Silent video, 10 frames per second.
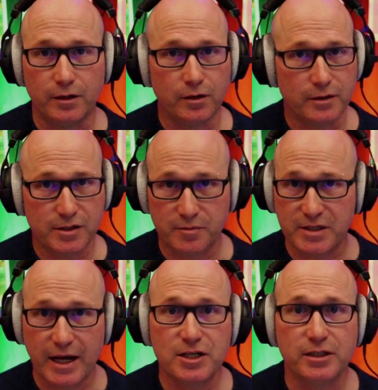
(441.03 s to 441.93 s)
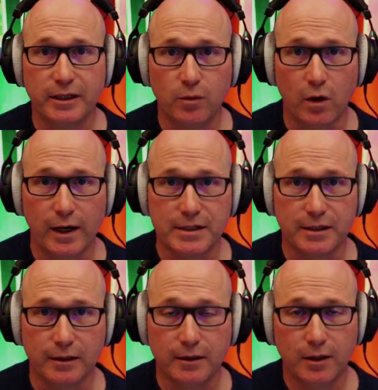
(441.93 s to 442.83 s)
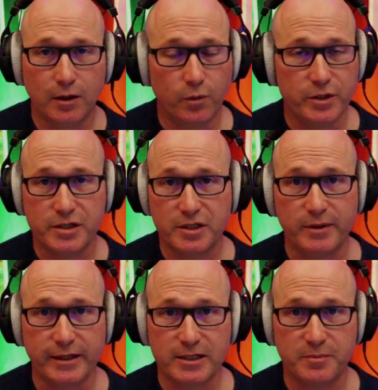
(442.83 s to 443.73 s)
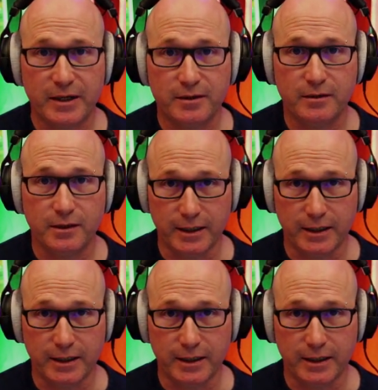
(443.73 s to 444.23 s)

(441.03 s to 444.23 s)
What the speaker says: got substantially quieter, which is to be expected.